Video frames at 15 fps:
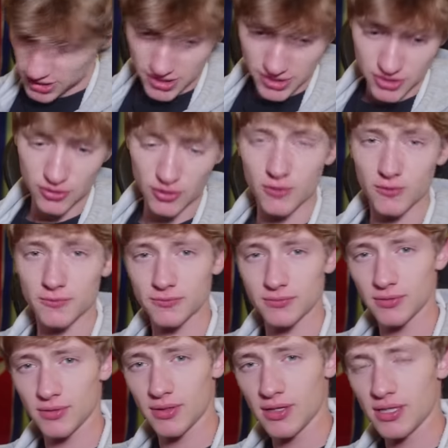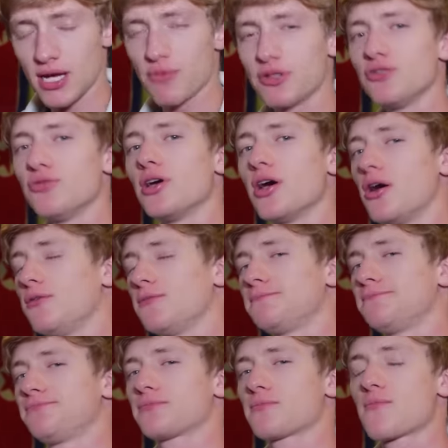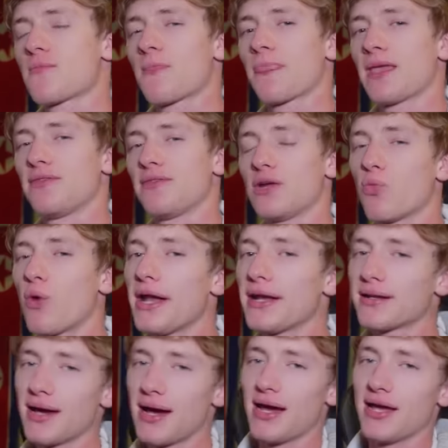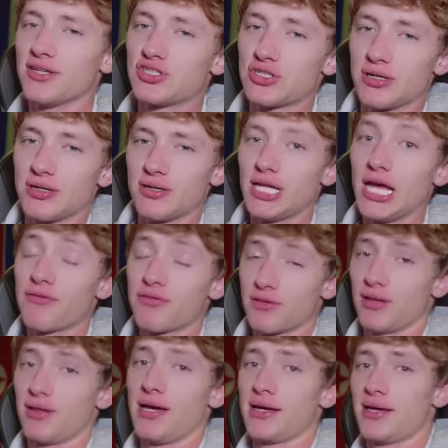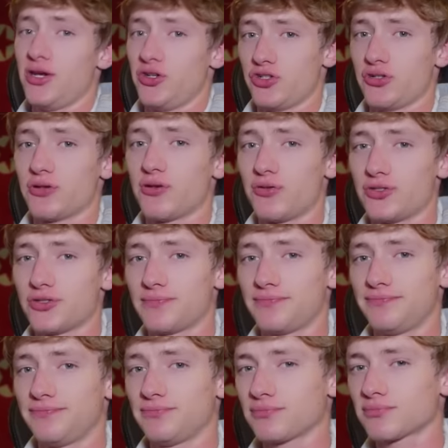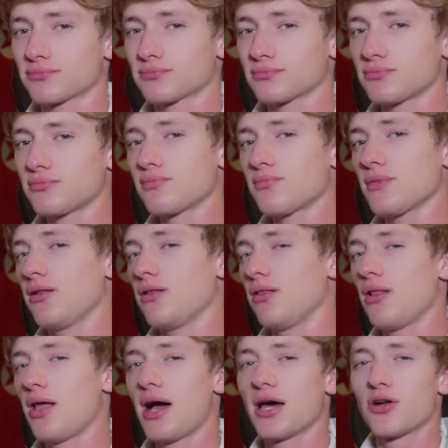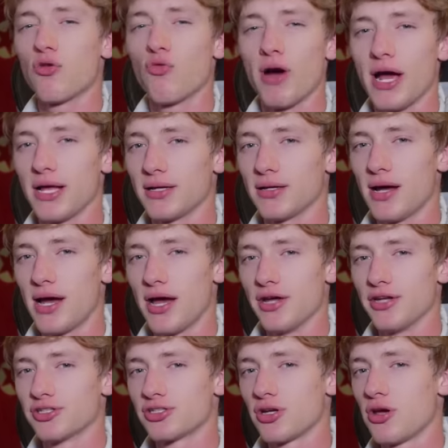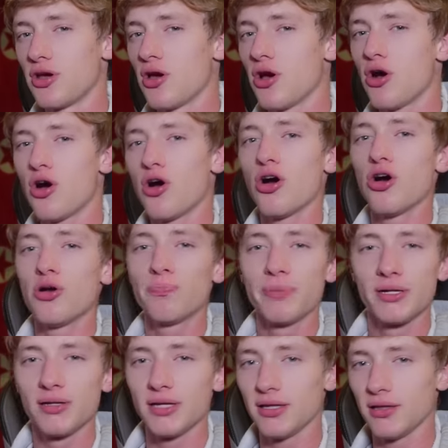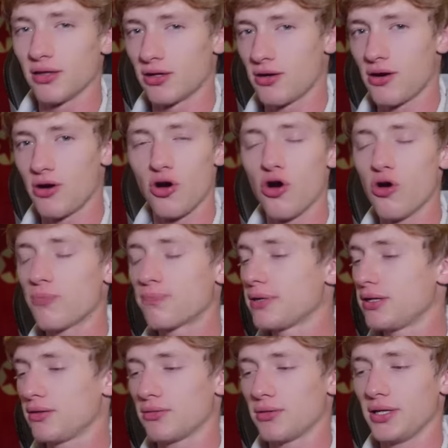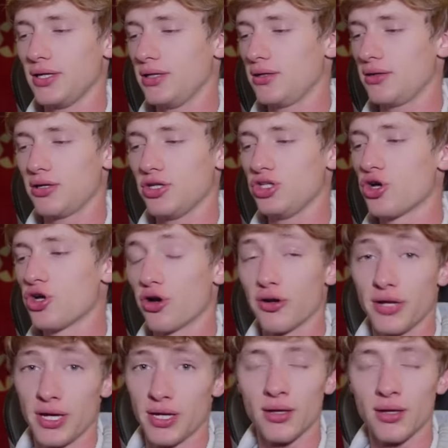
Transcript: true? Now we do know that white guys definitely like Asian girls a lot of white guys openly openly yearning